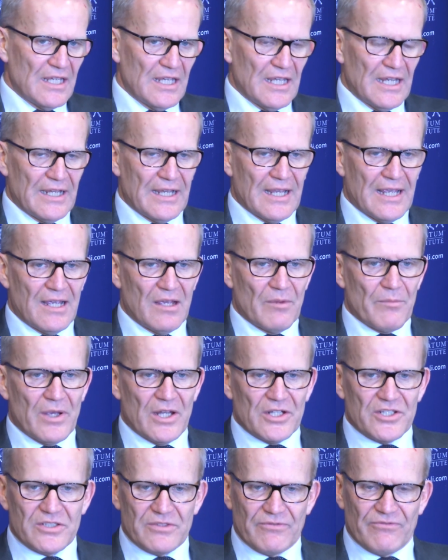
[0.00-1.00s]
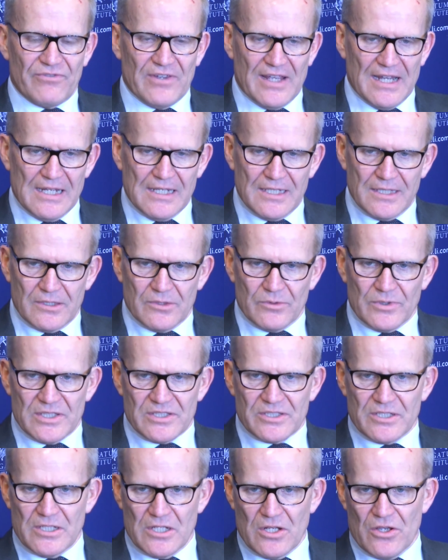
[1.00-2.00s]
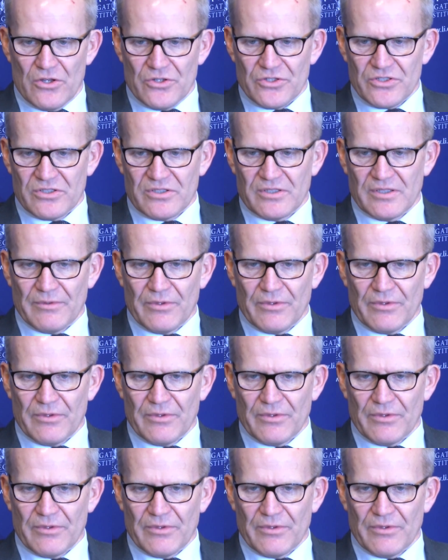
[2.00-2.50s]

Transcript: and how much value is lost